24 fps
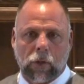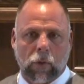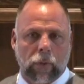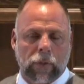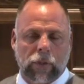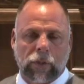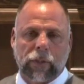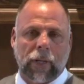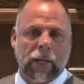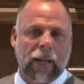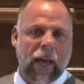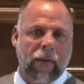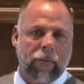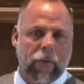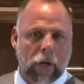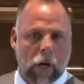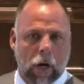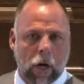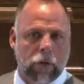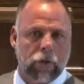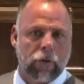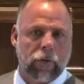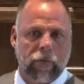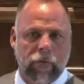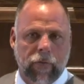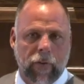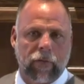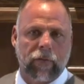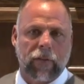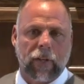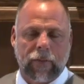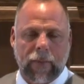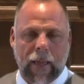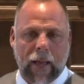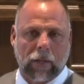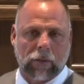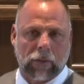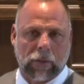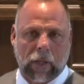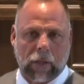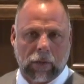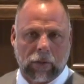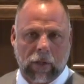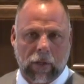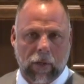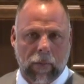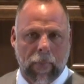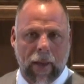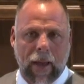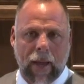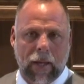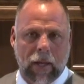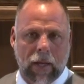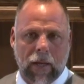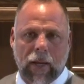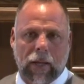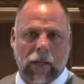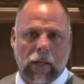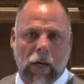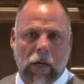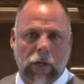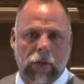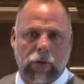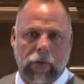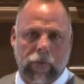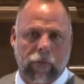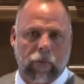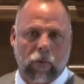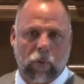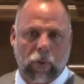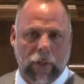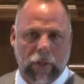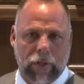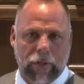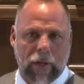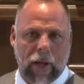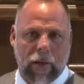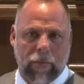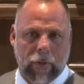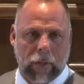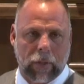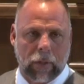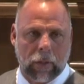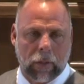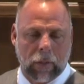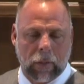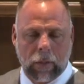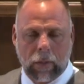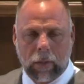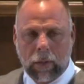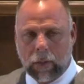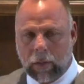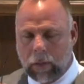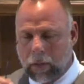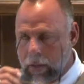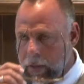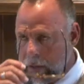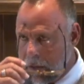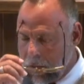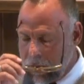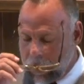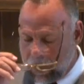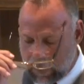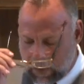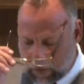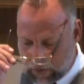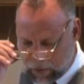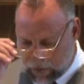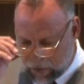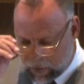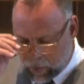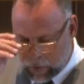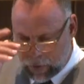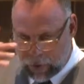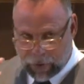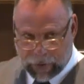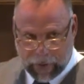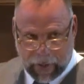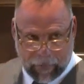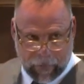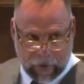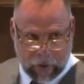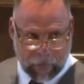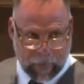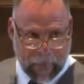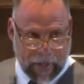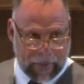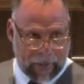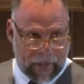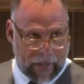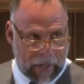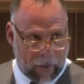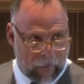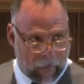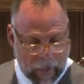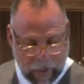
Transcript: So instead of having $150,000 in the bank, you got 147 which you'll never spend